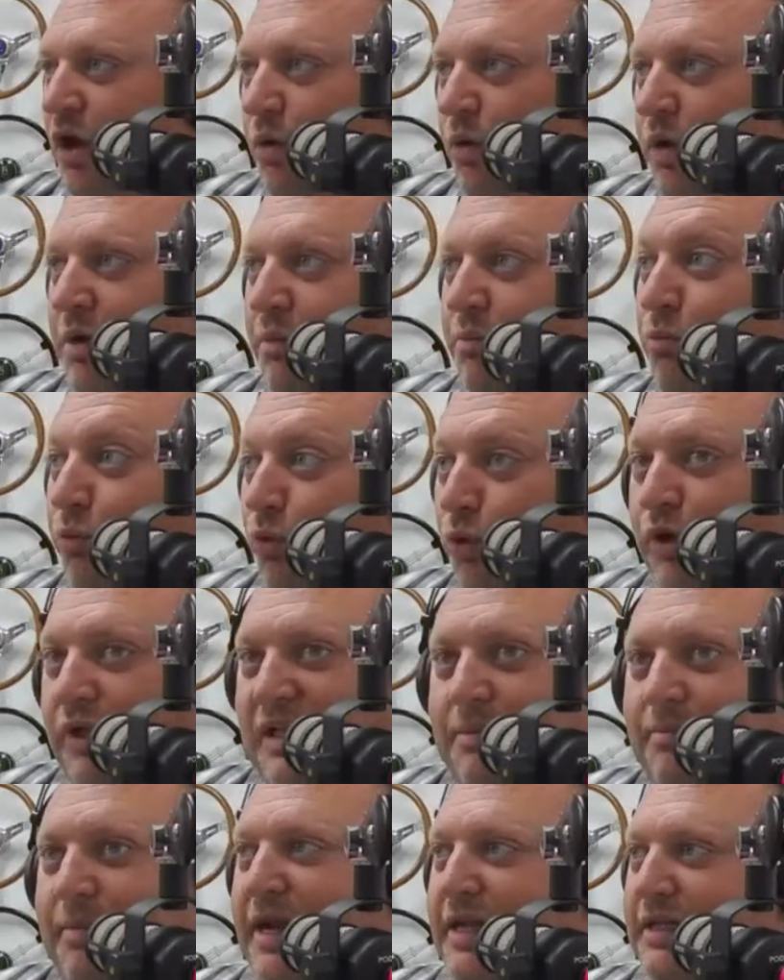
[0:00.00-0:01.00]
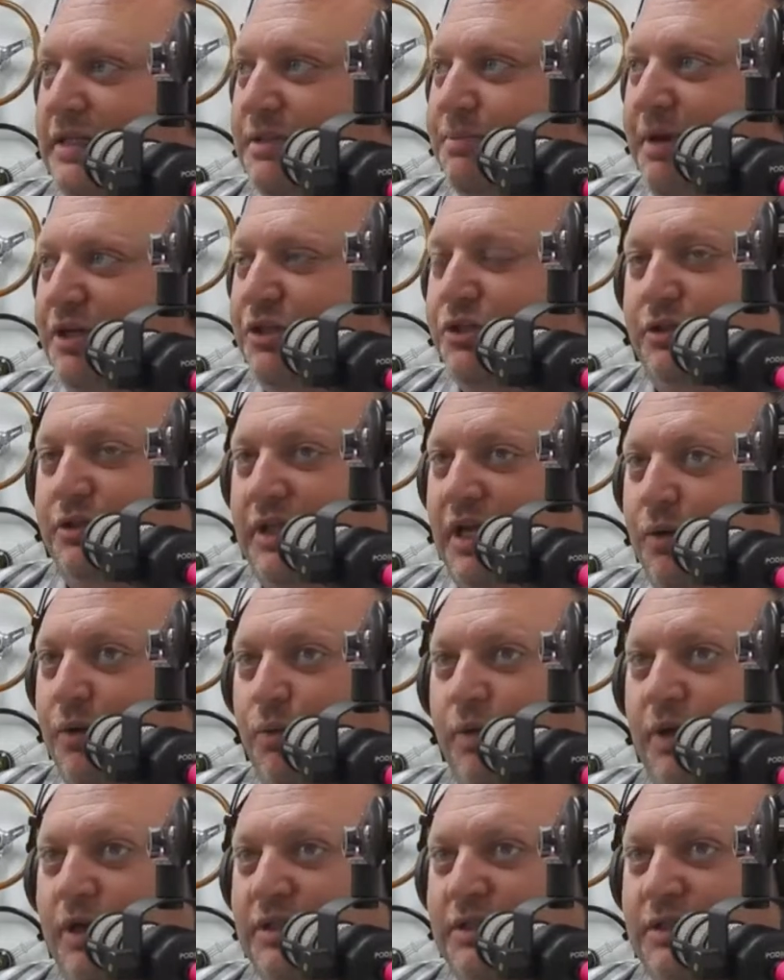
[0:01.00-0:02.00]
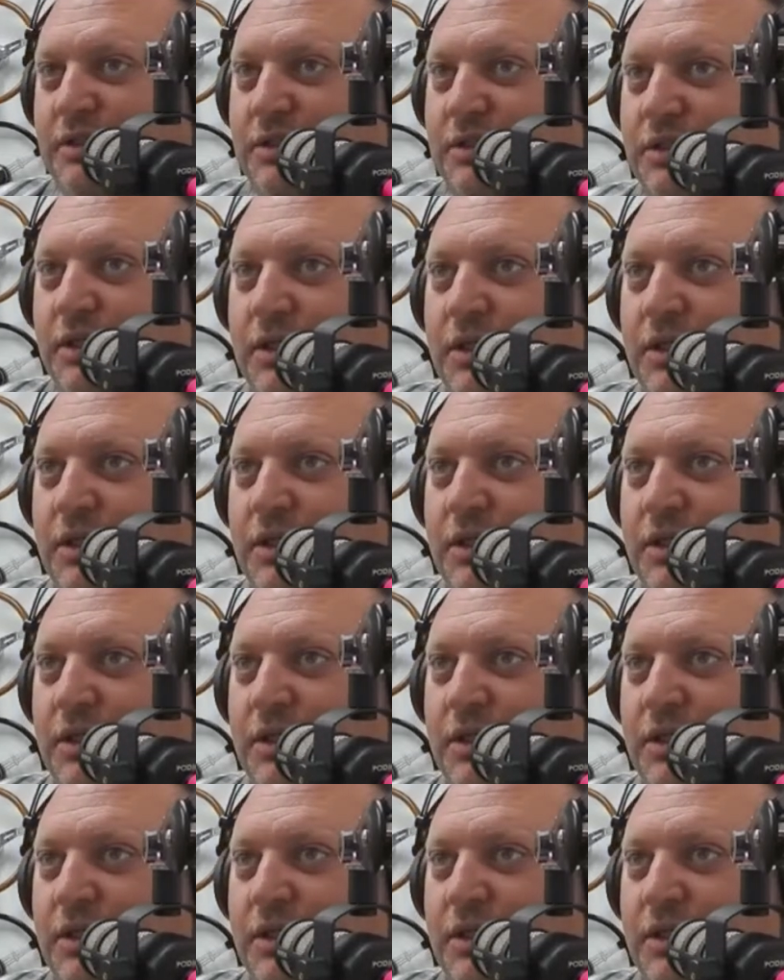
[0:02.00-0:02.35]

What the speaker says: What really made it special there was,